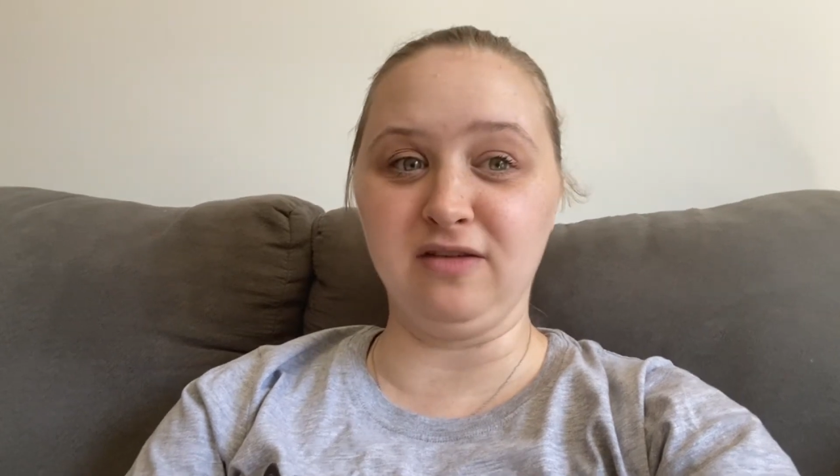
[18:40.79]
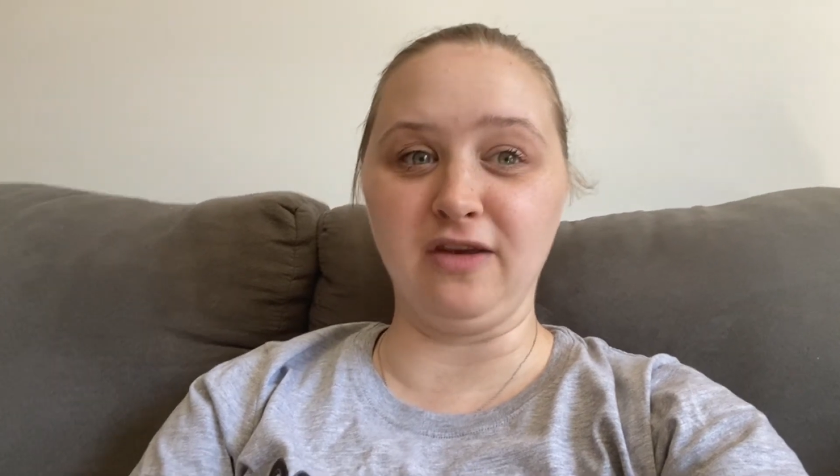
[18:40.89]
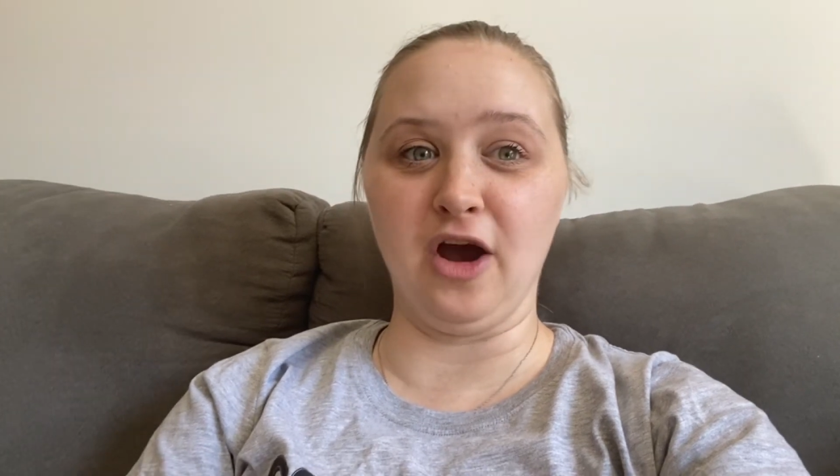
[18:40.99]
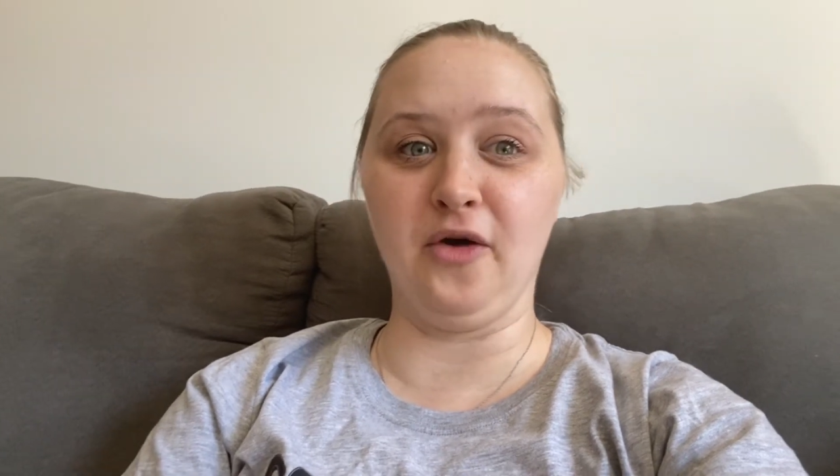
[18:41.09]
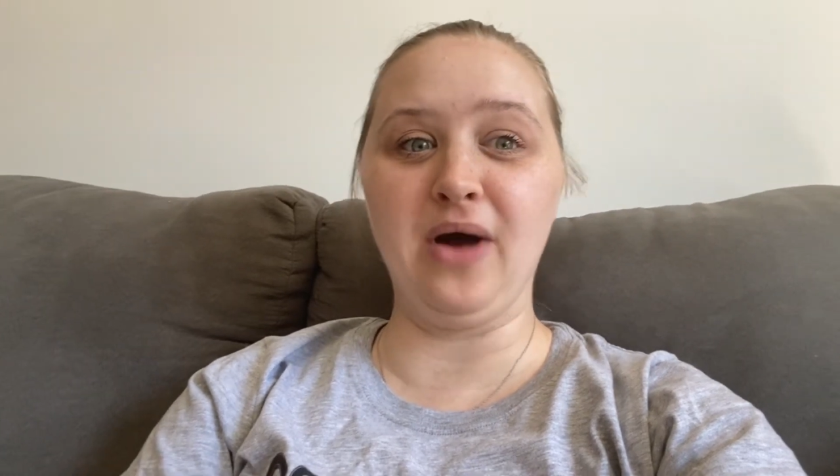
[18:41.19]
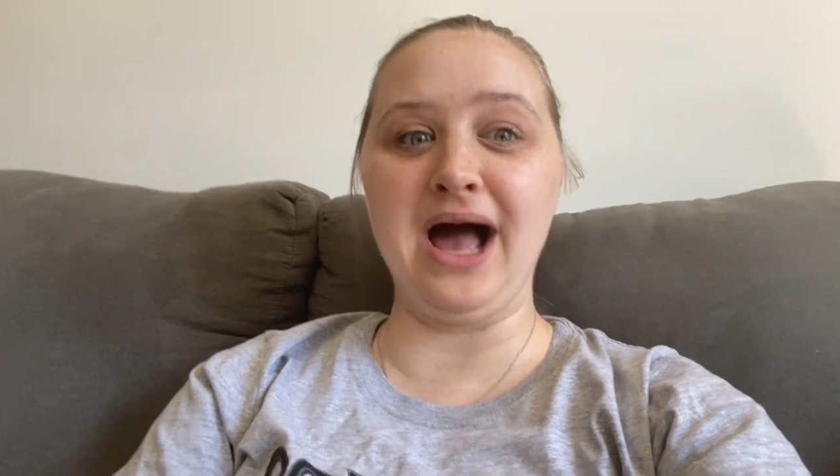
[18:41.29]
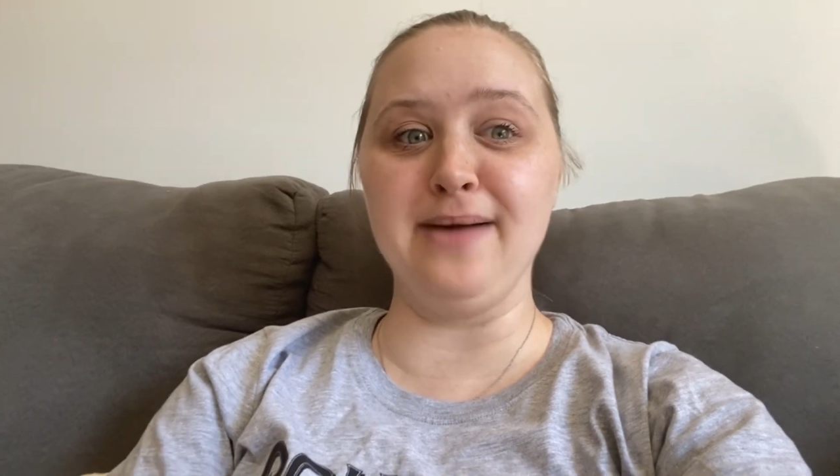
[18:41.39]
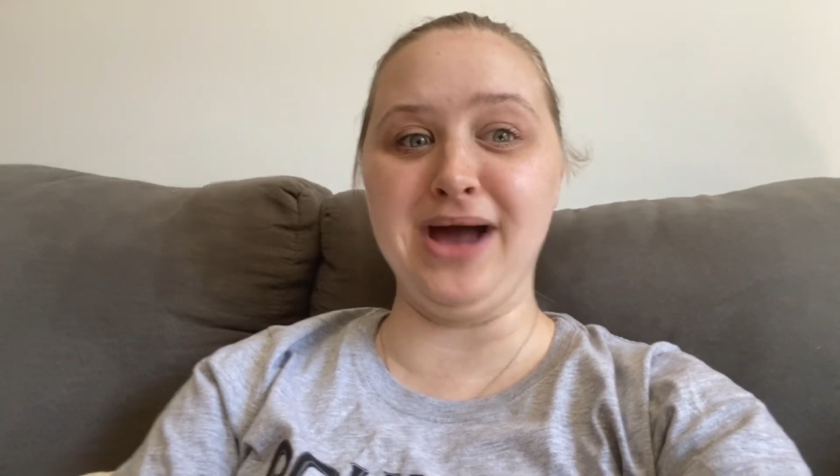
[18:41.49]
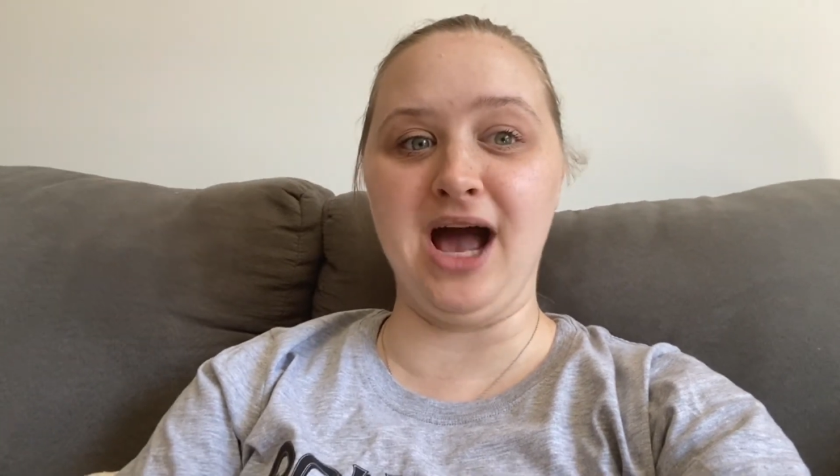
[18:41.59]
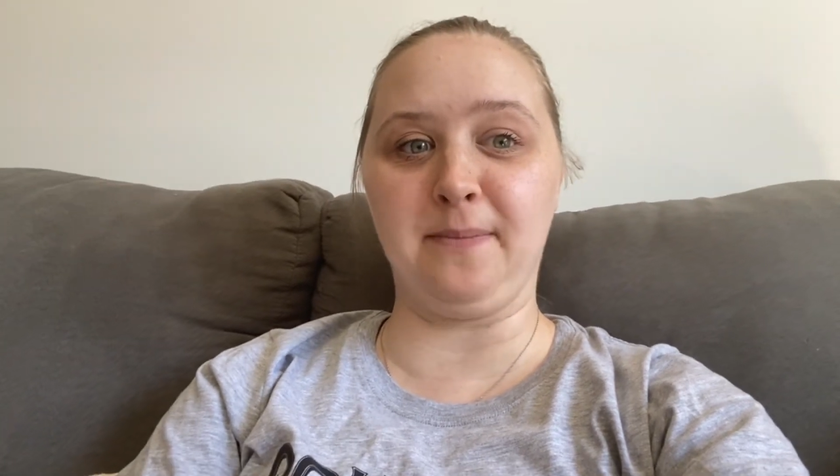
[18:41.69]
So
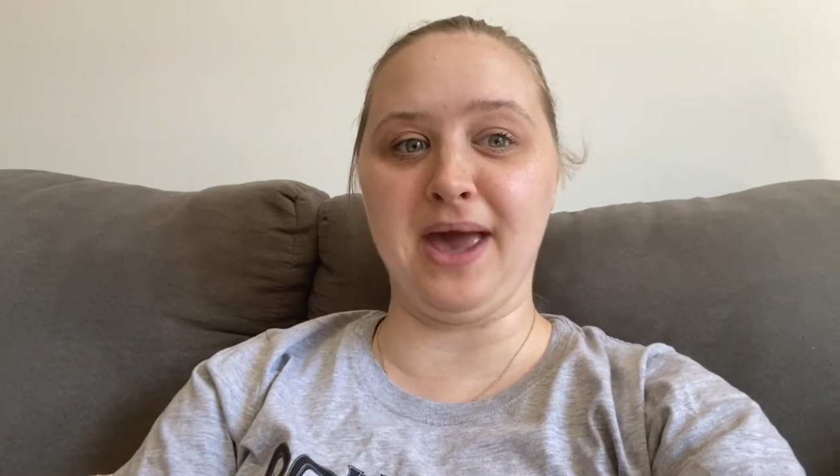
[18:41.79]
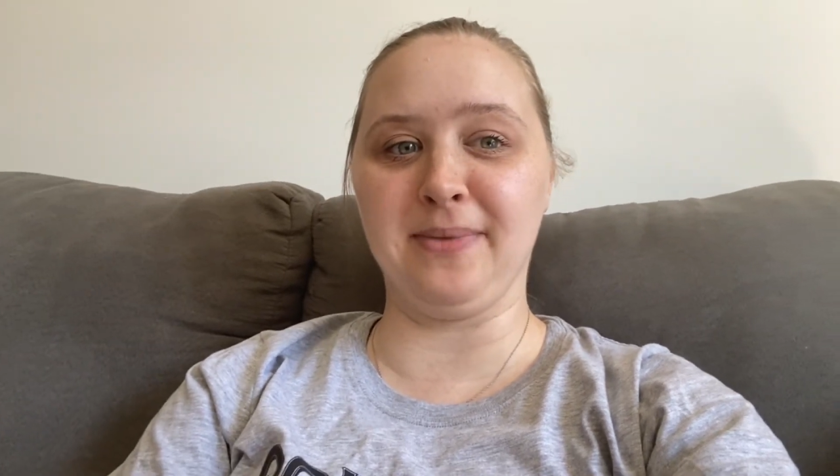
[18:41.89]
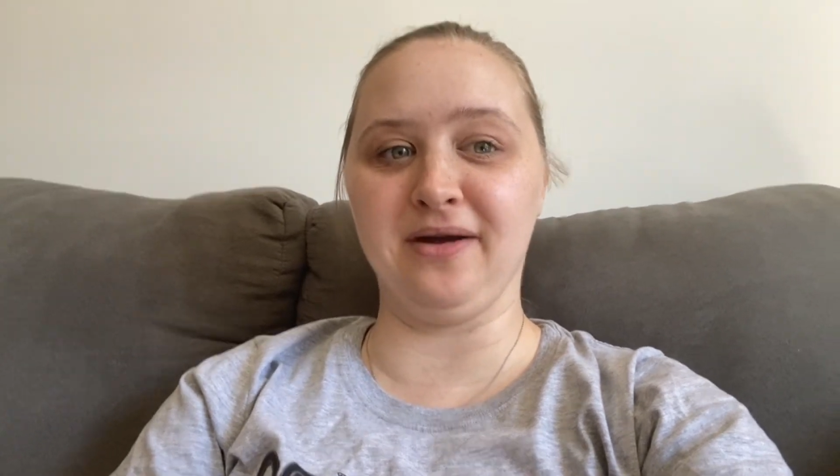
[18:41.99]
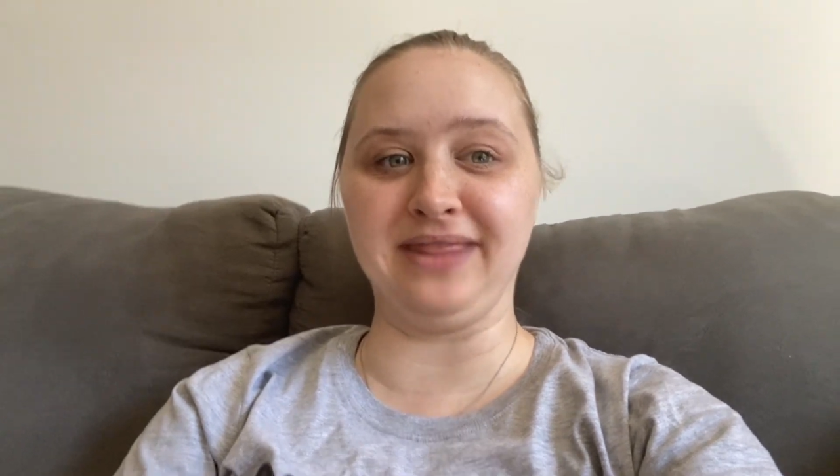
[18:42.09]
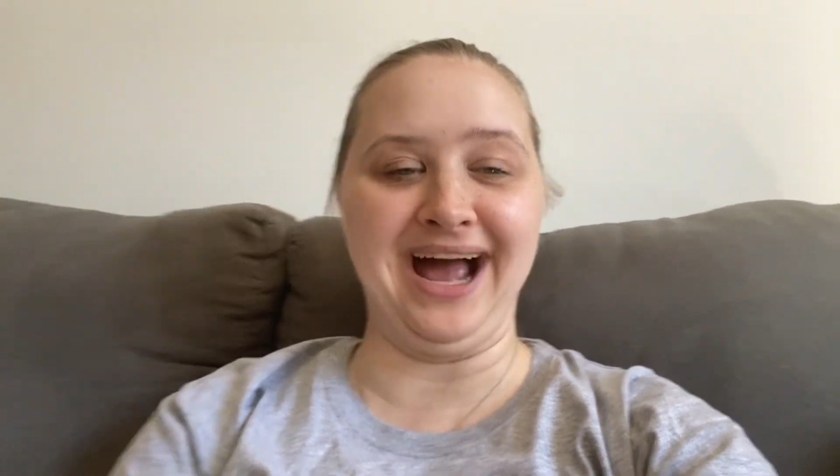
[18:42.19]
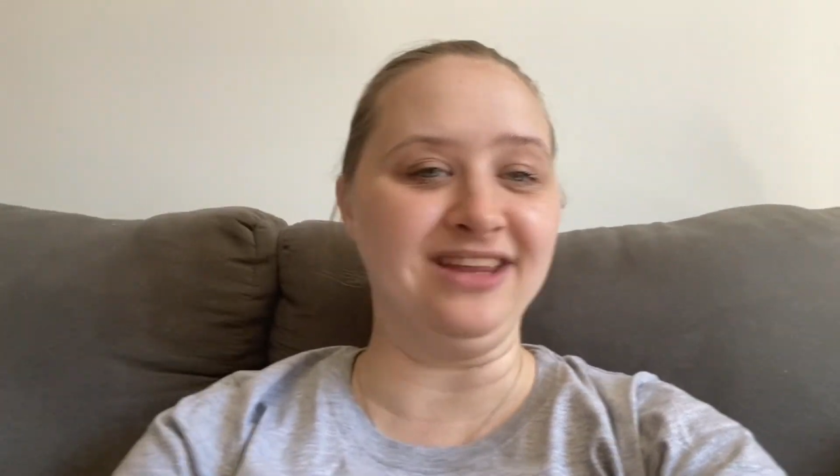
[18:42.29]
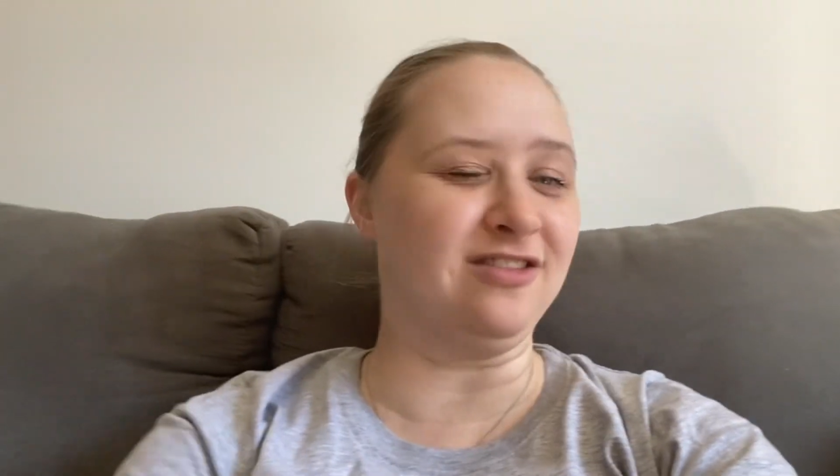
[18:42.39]
I'm happy about that.